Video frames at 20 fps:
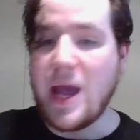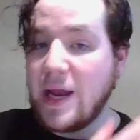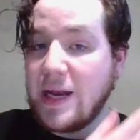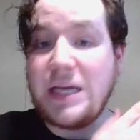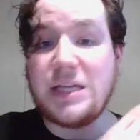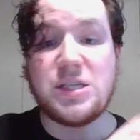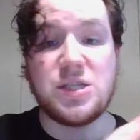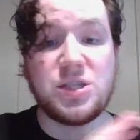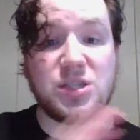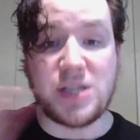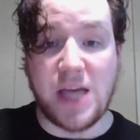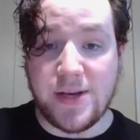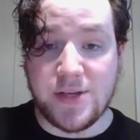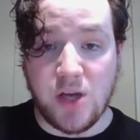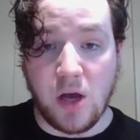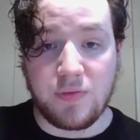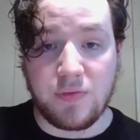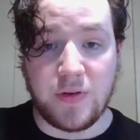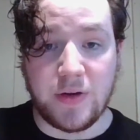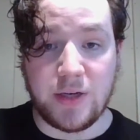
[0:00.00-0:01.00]
And he just takes
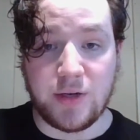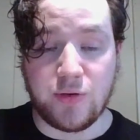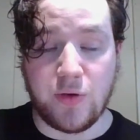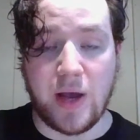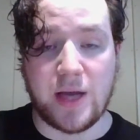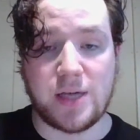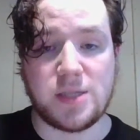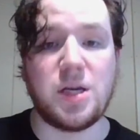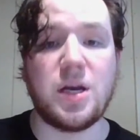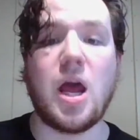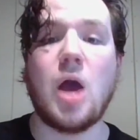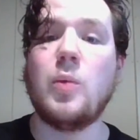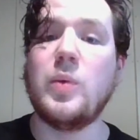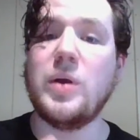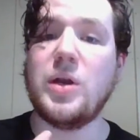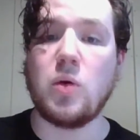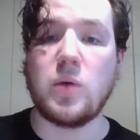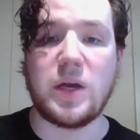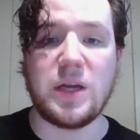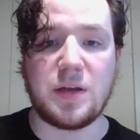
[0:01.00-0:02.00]
off in a direction, and we
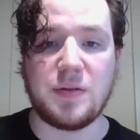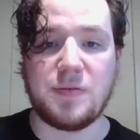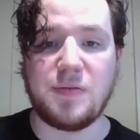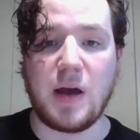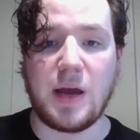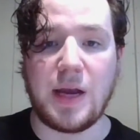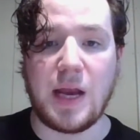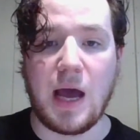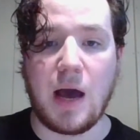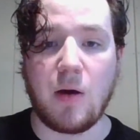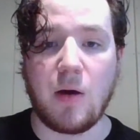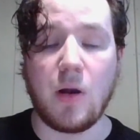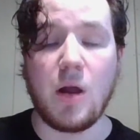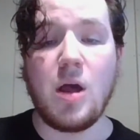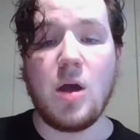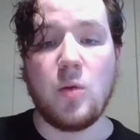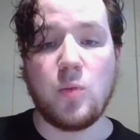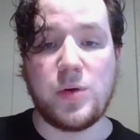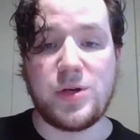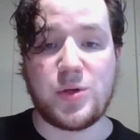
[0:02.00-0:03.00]
don't get to find out
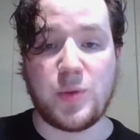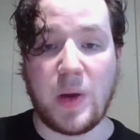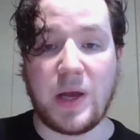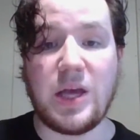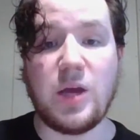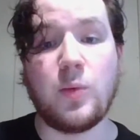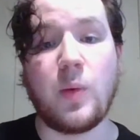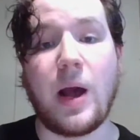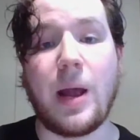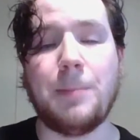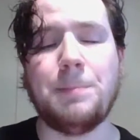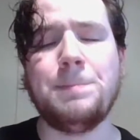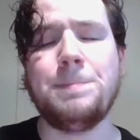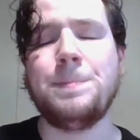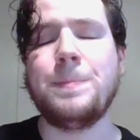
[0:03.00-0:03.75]
which way he went.